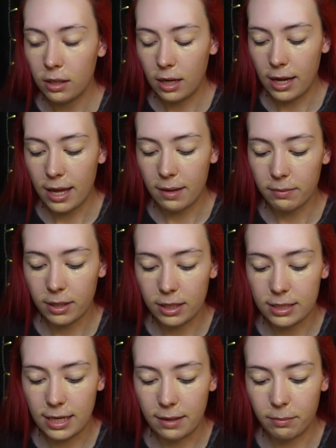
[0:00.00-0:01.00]
I am going to
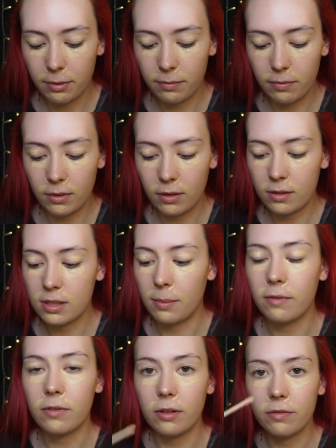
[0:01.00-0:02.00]
dab some
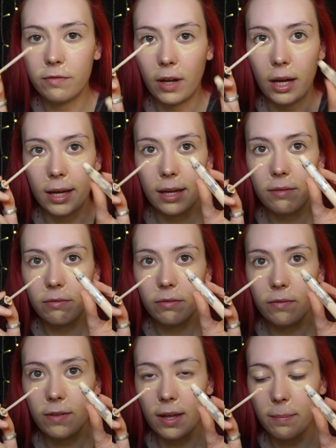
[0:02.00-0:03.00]
of the 5
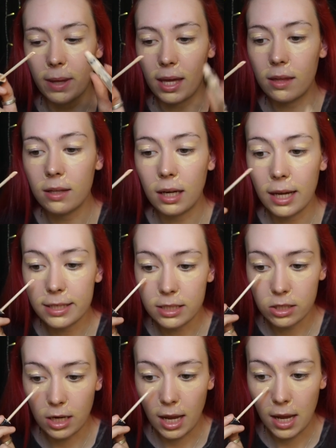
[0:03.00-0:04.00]
Fit Me, the lighter
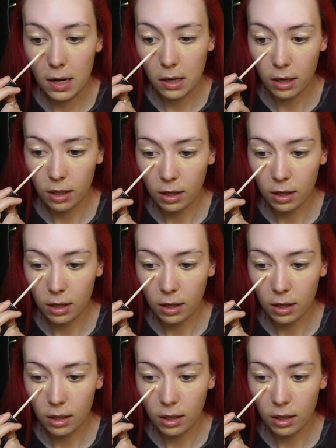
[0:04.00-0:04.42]
shade,